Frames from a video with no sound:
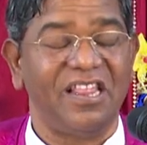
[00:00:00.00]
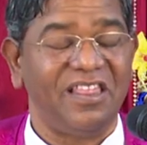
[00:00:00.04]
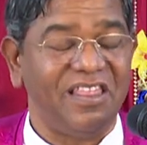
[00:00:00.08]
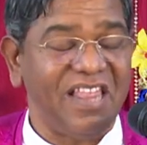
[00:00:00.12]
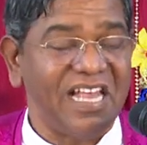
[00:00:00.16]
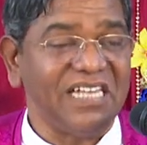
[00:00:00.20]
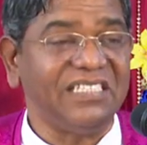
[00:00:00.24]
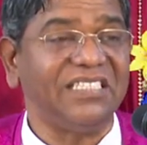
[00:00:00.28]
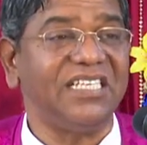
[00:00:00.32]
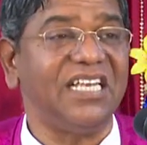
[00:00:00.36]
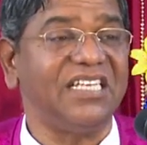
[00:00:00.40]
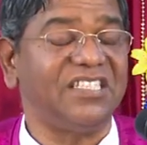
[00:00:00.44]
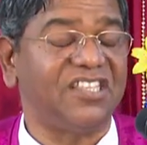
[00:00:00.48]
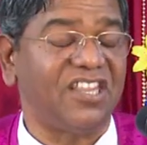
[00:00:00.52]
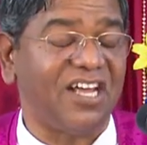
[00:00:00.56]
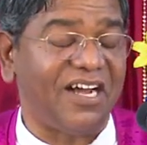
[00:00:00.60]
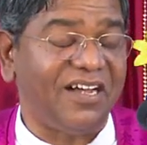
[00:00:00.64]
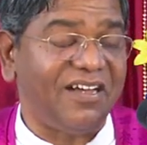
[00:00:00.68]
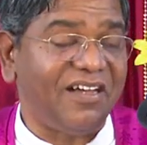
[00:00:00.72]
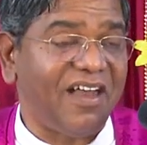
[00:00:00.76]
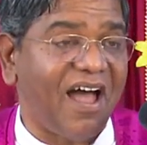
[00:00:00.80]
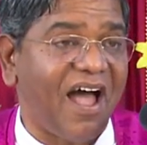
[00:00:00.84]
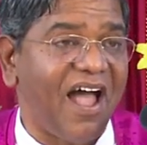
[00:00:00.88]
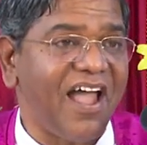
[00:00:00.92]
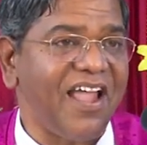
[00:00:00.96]
This is the
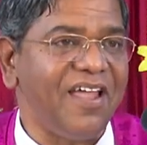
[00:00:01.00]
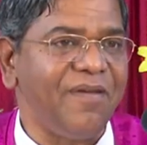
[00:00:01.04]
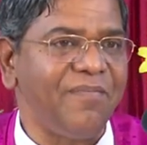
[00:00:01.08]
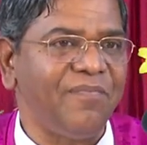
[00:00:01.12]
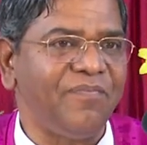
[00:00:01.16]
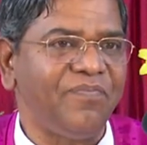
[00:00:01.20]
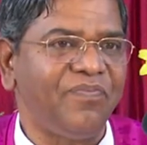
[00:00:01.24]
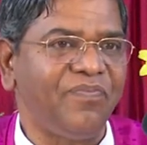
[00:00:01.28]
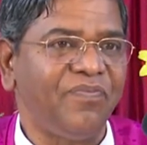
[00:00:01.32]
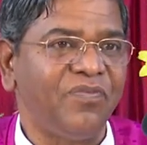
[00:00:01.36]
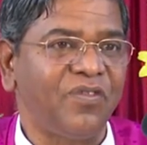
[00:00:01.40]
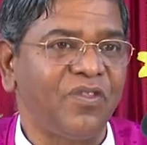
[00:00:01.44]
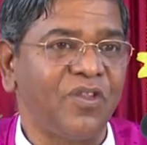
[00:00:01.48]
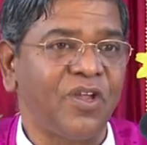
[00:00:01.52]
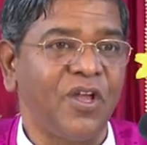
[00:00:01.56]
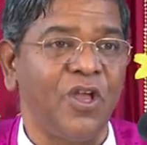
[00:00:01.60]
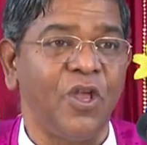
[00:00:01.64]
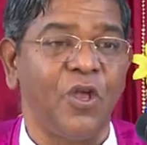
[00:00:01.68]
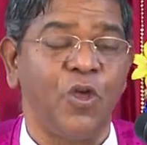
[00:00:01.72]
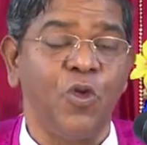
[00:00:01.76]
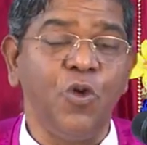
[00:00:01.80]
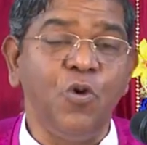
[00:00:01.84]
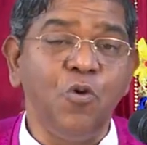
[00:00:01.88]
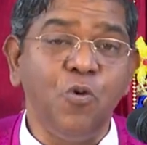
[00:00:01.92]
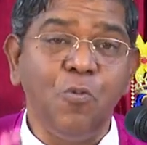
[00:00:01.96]
time
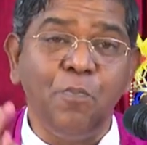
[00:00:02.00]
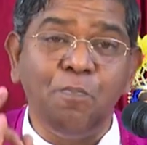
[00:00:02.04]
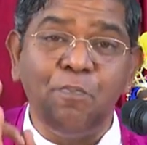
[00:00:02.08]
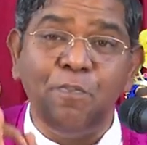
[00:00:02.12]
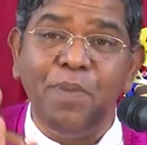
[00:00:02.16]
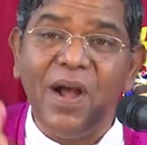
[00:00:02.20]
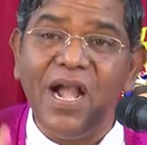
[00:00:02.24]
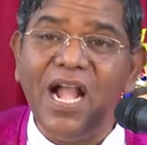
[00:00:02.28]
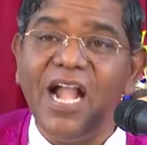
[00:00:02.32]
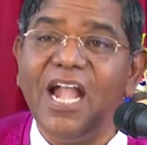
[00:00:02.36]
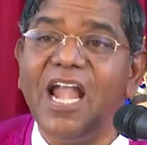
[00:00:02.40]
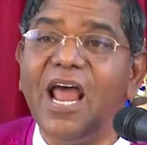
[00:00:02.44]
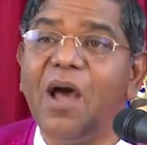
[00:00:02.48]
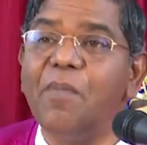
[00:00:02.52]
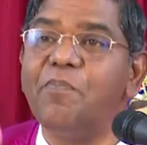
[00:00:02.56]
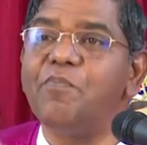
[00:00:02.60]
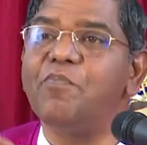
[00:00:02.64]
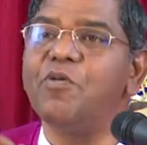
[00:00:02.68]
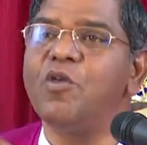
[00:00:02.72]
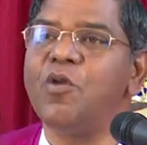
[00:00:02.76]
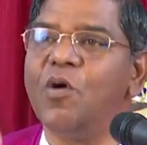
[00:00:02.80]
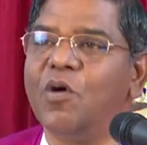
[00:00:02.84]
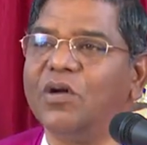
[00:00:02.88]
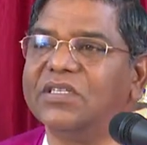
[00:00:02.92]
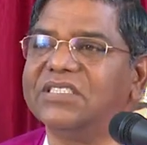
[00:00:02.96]
you build up
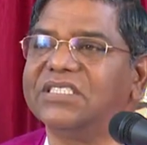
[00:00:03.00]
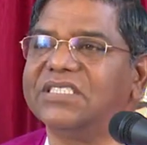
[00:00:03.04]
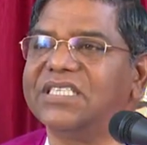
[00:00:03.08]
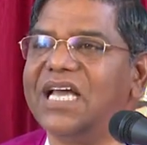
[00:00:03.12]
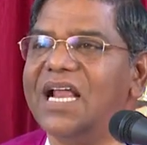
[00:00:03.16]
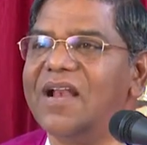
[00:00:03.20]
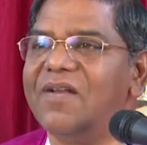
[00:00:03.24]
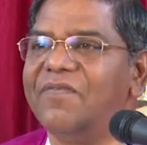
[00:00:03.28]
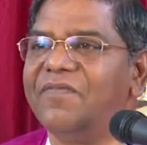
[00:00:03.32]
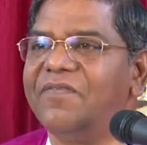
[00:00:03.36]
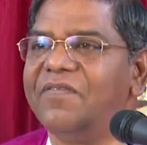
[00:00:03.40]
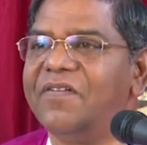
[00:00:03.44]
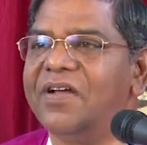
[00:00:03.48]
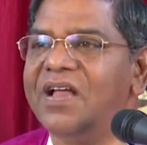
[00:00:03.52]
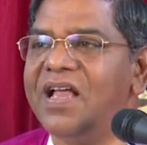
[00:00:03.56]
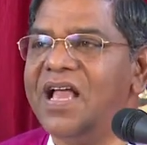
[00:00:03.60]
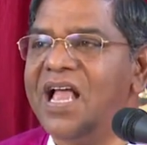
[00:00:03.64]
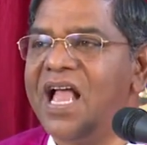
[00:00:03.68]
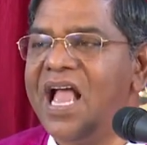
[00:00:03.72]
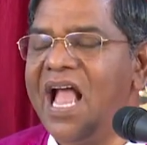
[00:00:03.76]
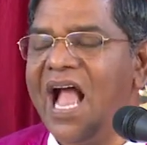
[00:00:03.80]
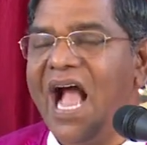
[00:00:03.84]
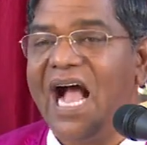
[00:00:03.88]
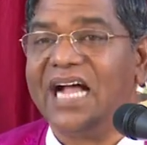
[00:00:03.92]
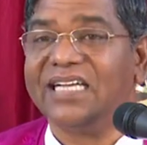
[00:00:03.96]
yourself
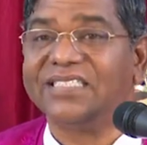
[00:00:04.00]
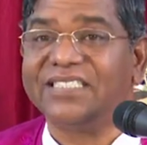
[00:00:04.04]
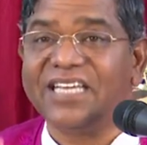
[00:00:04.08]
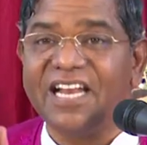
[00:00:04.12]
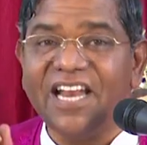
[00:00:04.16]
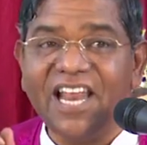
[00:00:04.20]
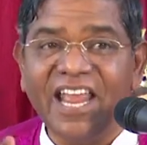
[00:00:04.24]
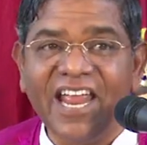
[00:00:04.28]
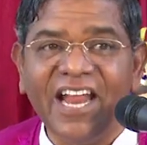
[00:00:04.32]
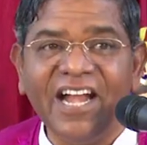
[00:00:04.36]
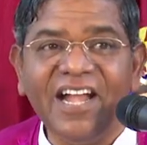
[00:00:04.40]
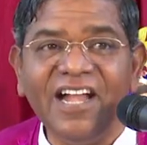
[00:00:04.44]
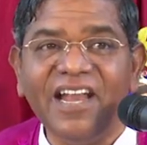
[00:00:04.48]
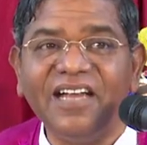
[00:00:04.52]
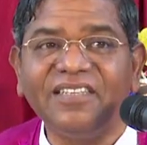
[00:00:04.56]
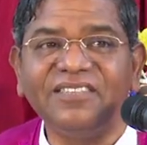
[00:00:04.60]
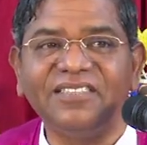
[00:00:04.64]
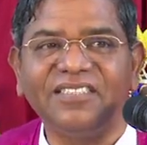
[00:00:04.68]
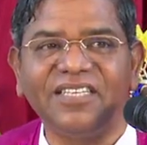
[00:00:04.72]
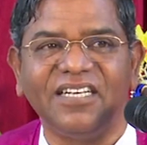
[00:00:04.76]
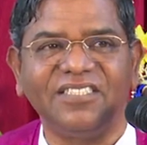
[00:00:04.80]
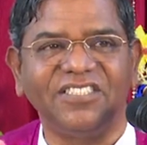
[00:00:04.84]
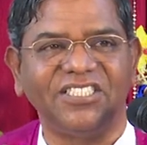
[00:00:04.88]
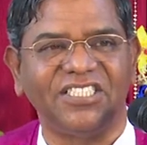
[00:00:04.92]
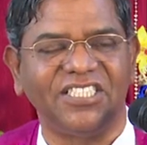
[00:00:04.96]
as an
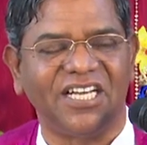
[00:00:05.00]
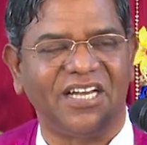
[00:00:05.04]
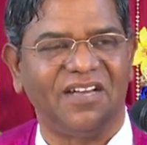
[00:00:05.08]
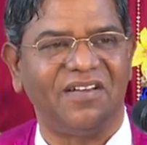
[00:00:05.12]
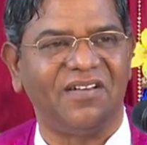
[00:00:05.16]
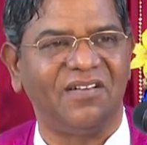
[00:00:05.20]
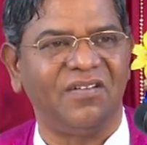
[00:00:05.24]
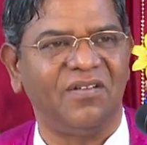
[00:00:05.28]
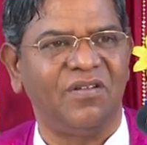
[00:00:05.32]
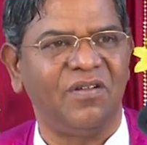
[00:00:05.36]
intercessor.